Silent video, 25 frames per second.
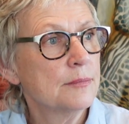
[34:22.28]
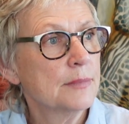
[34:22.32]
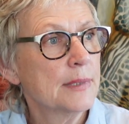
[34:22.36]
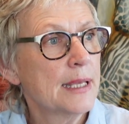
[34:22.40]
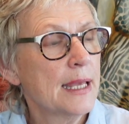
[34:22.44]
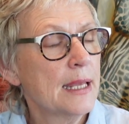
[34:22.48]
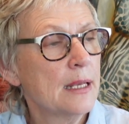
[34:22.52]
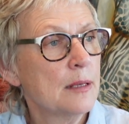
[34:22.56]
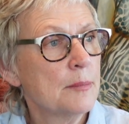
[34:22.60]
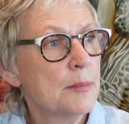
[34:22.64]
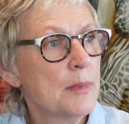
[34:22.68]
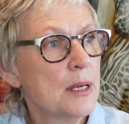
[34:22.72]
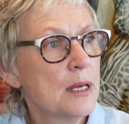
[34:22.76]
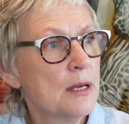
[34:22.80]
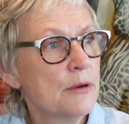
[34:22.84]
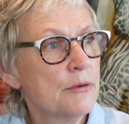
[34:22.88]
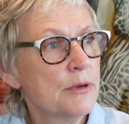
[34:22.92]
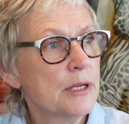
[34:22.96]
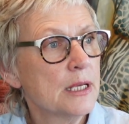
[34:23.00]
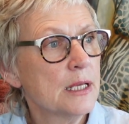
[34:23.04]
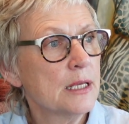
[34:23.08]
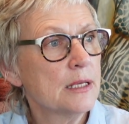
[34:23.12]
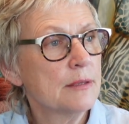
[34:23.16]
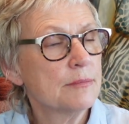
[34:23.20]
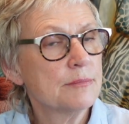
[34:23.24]

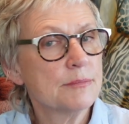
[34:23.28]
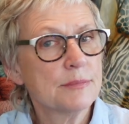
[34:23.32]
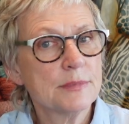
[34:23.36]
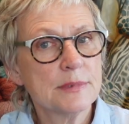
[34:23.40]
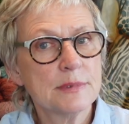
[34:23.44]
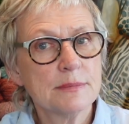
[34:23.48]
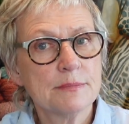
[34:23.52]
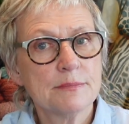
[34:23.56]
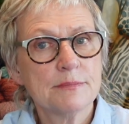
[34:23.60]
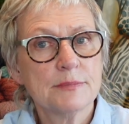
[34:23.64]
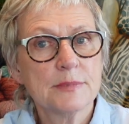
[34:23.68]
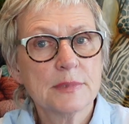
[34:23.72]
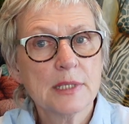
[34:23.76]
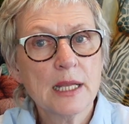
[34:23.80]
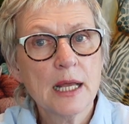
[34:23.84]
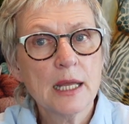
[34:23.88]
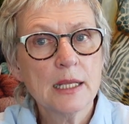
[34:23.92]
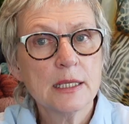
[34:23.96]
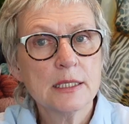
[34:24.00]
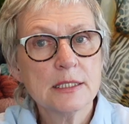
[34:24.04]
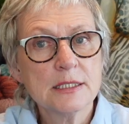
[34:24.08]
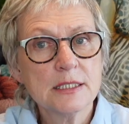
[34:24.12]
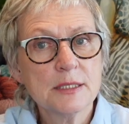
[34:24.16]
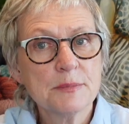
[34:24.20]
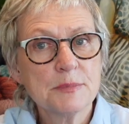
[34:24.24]
calamari
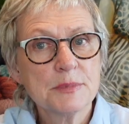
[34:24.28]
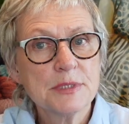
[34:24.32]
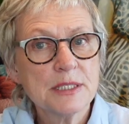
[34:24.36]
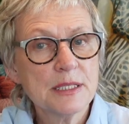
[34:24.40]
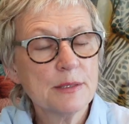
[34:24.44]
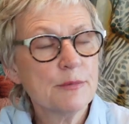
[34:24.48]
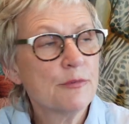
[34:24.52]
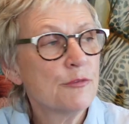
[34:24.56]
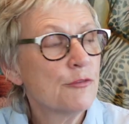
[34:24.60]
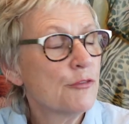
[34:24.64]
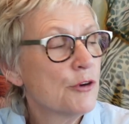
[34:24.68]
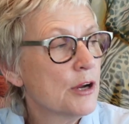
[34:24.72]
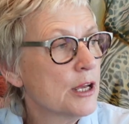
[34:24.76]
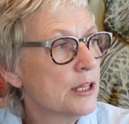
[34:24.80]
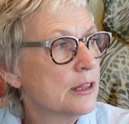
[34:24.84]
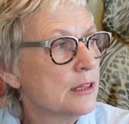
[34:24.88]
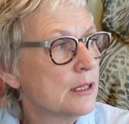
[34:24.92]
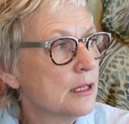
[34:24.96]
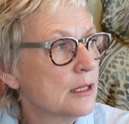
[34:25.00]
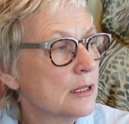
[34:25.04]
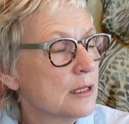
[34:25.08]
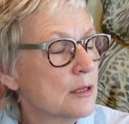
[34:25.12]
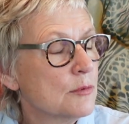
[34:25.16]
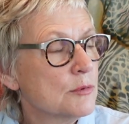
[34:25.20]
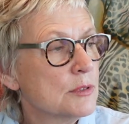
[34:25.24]
kind of deep fried
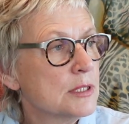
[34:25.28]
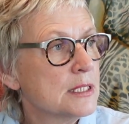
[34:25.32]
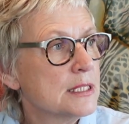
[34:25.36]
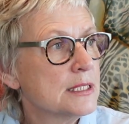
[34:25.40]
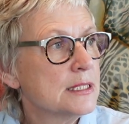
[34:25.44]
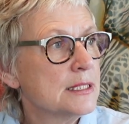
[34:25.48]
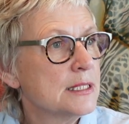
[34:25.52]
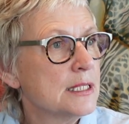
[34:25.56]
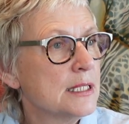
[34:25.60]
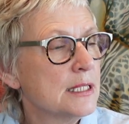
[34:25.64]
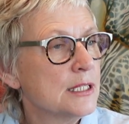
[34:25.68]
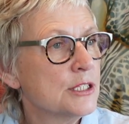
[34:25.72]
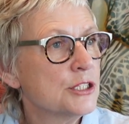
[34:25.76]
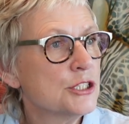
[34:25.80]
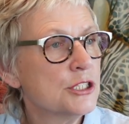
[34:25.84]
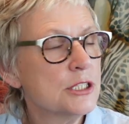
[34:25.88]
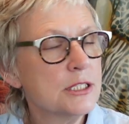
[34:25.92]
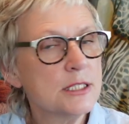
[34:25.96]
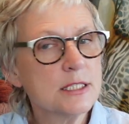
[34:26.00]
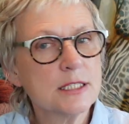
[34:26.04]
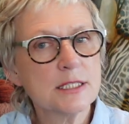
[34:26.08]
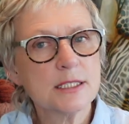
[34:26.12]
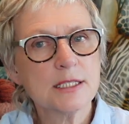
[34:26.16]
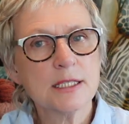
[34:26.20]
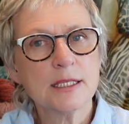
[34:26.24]
thing that was
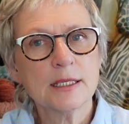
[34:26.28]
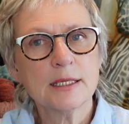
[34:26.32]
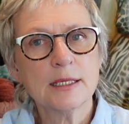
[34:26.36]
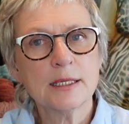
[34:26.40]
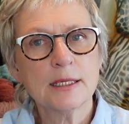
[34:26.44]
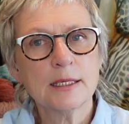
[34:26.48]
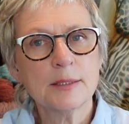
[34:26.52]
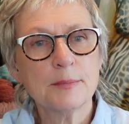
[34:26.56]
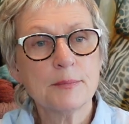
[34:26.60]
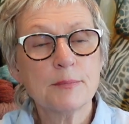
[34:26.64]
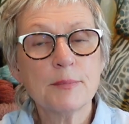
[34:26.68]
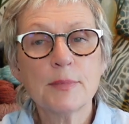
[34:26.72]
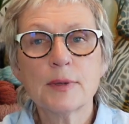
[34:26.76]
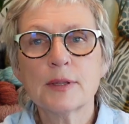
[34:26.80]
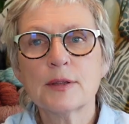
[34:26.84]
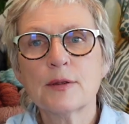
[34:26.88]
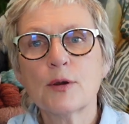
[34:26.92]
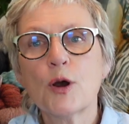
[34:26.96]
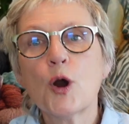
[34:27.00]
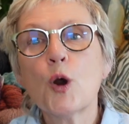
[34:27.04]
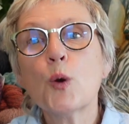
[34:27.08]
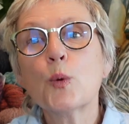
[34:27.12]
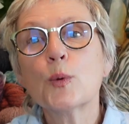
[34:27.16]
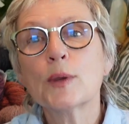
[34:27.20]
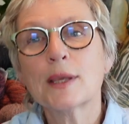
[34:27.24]
delicious.
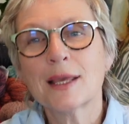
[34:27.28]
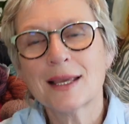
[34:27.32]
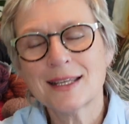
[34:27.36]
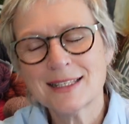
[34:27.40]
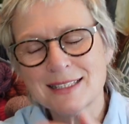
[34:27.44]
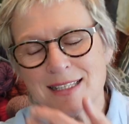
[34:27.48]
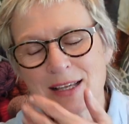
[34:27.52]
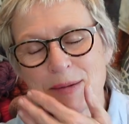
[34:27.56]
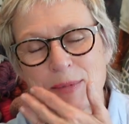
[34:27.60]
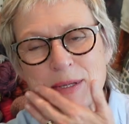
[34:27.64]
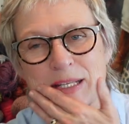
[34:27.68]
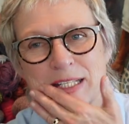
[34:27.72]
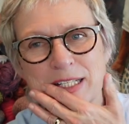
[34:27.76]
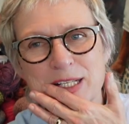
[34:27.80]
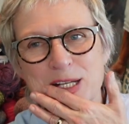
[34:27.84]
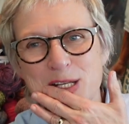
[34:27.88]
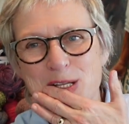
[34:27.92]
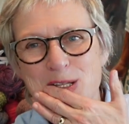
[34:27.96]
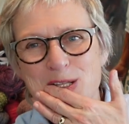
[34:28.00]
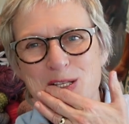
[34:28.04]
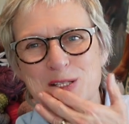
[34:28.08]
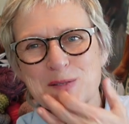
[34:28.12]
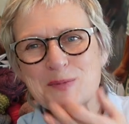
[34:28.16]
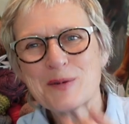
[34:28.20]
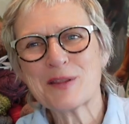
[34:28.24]
Oh yes, I must tell
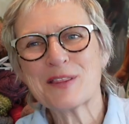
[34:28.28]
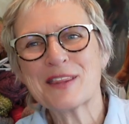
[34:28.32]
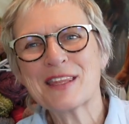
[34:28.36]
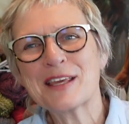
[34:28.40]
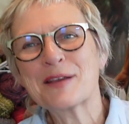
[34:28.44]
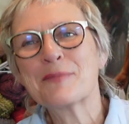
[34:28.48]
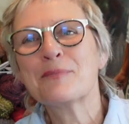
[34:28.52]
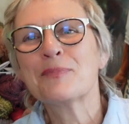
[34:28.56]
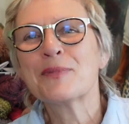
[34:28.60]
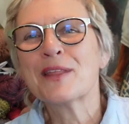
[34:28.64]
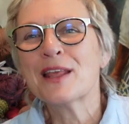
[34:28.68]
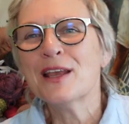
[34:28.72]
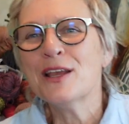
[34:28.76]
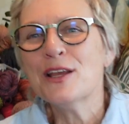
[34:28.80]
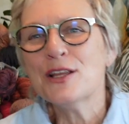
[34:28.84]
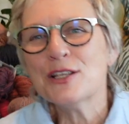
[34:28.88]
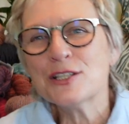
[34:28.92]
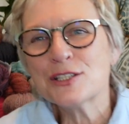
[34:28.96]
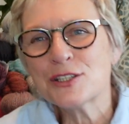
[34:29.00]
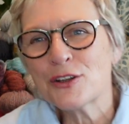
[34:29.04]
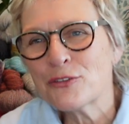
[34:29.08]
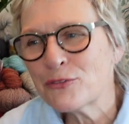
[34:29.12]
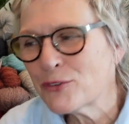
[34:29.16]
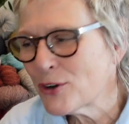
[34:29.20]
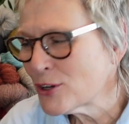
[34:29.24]
you this one thing.
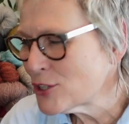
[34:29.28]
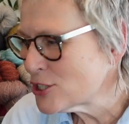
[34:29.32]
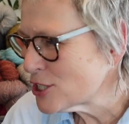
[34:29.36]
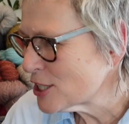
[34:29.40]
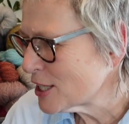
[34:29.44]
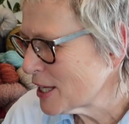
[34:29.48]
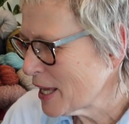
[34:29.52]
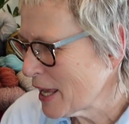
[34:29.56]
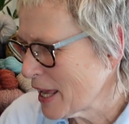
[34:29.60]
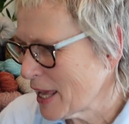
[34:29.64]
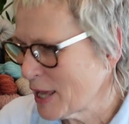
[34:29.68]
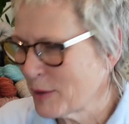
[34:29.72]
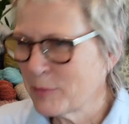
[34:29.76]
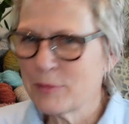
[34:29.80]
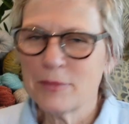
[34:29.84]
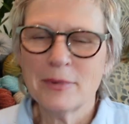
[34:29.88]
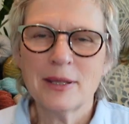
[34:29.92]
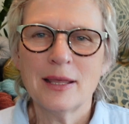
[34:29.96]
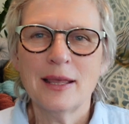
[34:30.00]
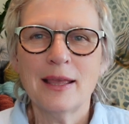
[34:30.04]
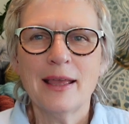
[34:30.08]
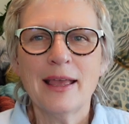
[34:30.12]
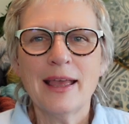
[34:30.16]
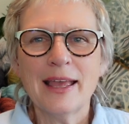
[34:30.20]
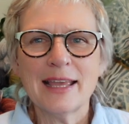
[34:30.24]
So Roger came,
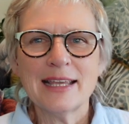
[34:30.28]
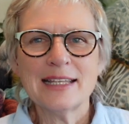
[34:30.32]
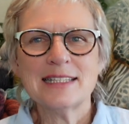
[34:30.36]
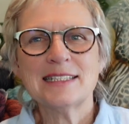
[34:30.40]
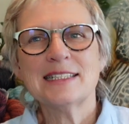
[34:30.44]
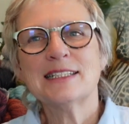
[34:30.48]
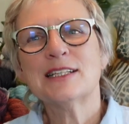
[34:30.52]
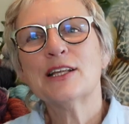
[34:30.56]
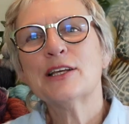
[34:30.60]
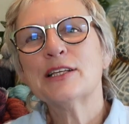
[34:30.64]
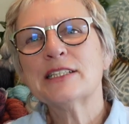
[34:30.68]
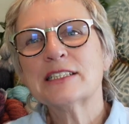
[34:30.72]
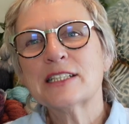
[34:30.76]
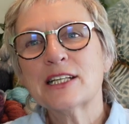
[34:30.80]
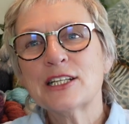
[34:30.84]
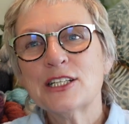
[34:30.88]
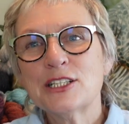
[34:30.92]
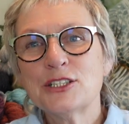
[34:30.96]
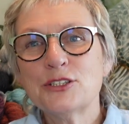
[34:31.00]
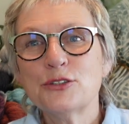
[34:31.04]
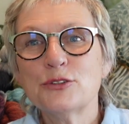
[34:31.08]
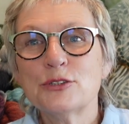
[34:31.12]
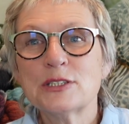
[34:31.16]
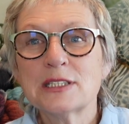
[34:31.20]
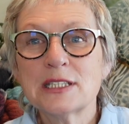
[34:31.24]
he said he's going
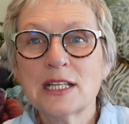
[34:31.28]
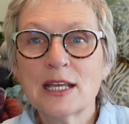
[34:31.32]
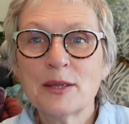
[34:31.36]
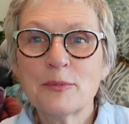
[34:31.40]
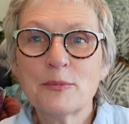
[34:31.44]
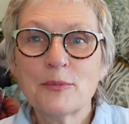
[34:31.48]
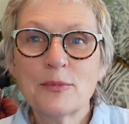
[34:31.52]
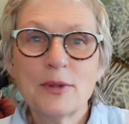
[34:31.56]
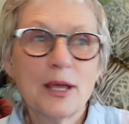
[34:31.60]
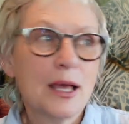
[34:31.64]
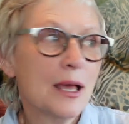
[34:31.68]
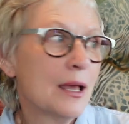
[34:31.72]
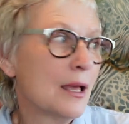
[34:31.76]
to do some